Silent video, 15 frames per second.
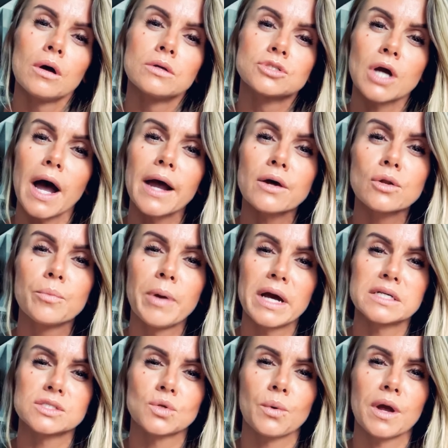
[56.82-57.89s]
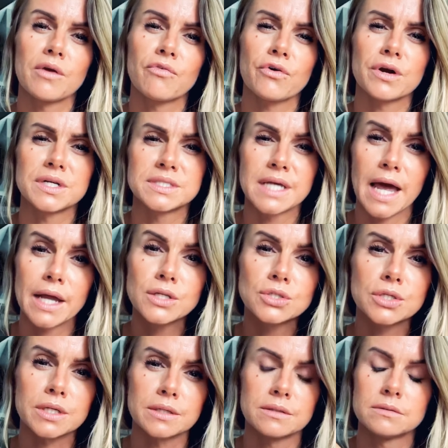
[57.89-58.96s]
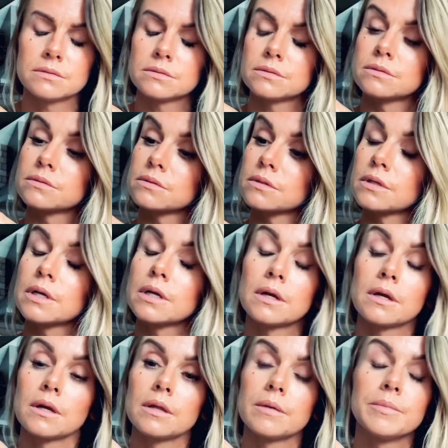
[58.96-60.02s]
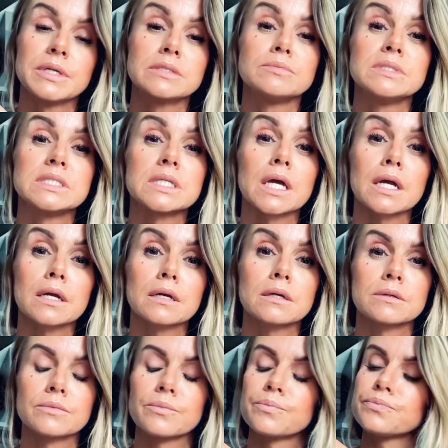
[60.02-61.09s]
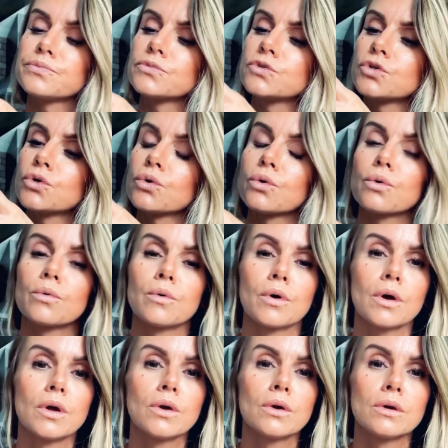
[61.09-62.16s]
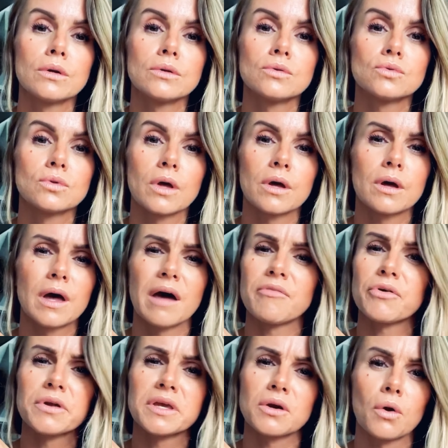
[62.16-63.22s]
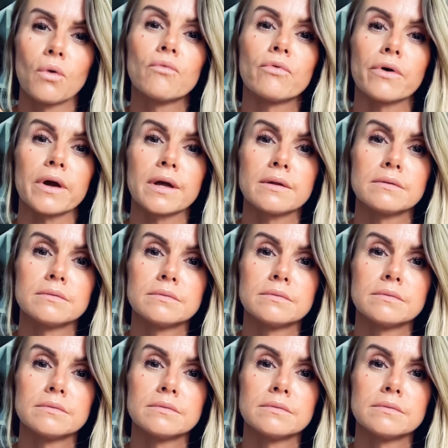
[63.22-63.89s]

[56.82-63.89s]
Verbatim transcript: child who passed away for attention makes me sick. Two, to ever get over it,